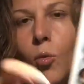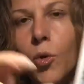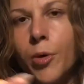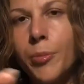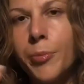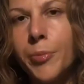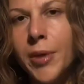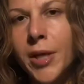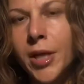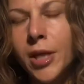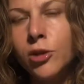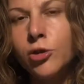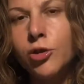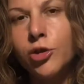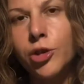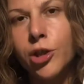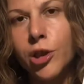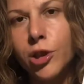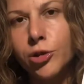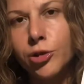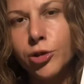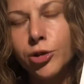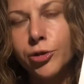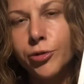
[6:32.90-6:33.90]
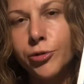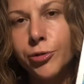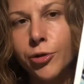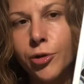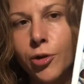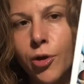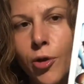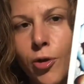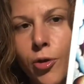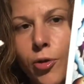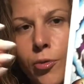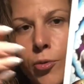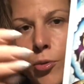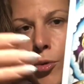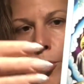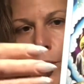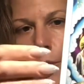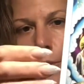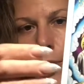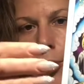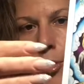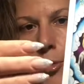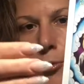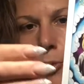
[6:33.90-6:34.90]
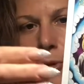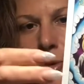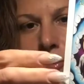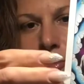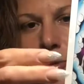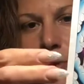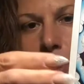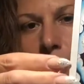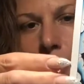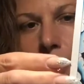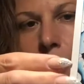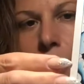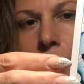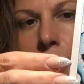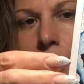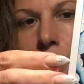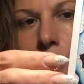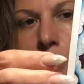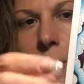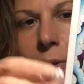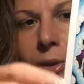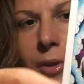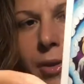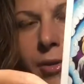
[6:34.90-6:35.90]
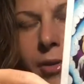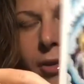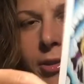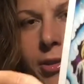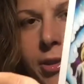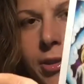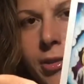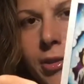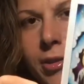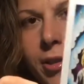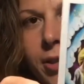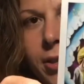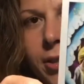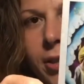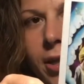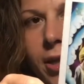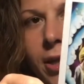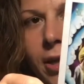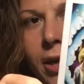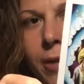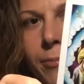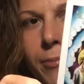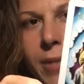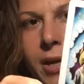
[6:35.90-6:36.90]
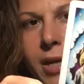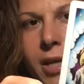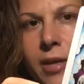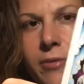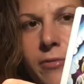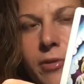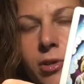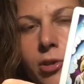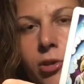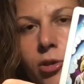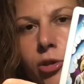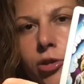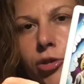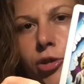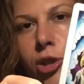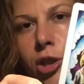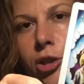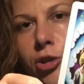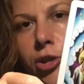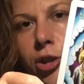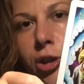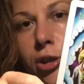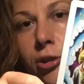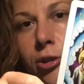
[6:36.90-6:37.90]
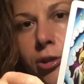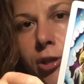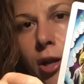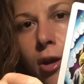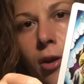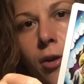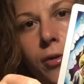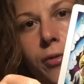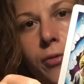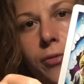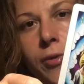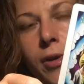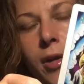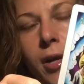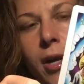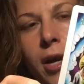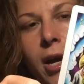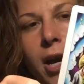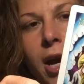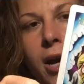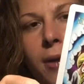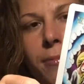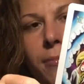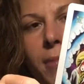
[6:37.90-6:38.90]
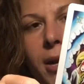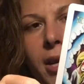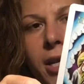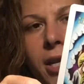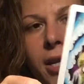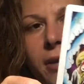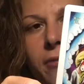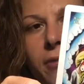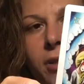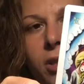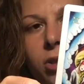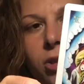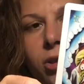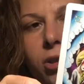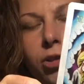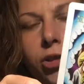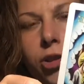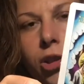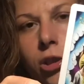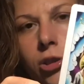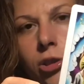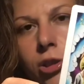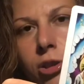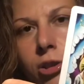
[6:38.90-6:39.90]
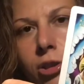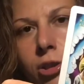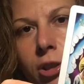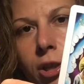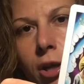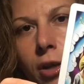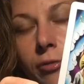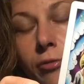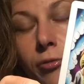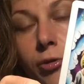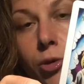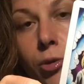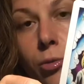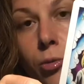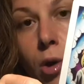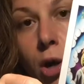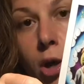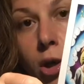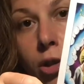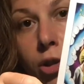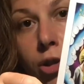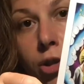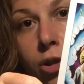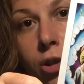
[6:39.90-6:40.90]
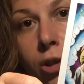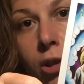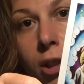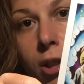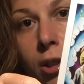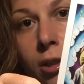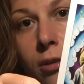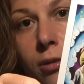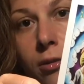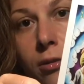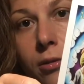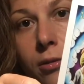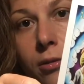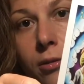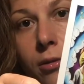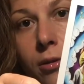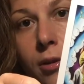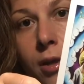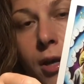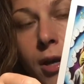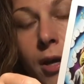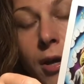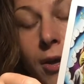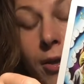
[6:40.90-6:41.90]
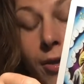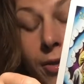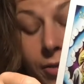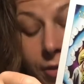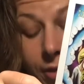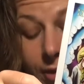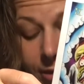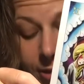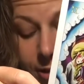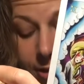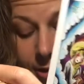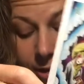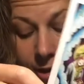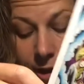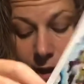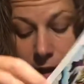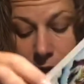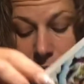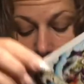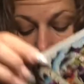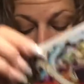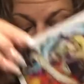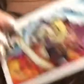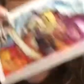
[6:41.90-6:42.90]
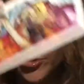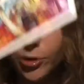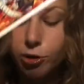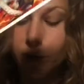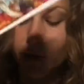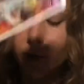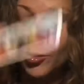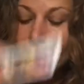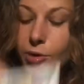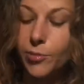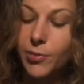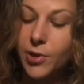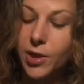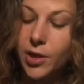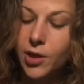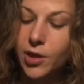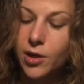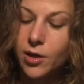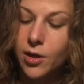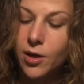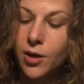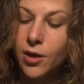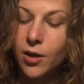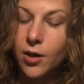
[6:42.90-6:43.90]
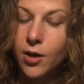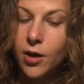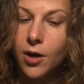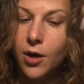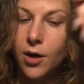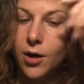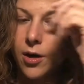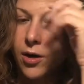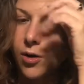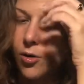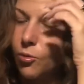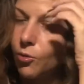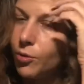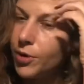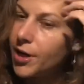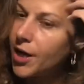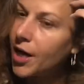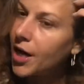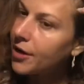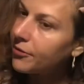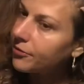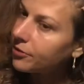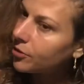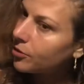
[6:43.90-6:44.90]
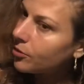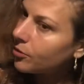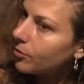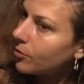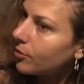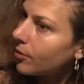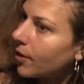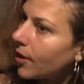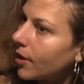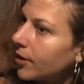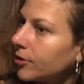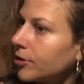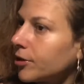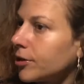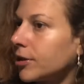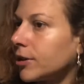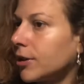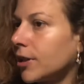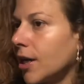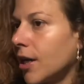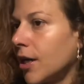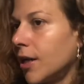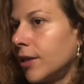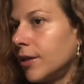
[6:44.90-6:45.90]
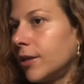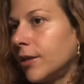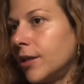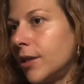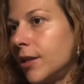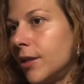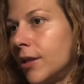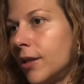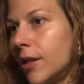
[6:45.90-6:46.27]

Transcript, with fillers: being judged for all the work that we've done. But this is the thing many of us are judging self and many of us are judging self too harshly. This is key in what they're showing me. We have to understand that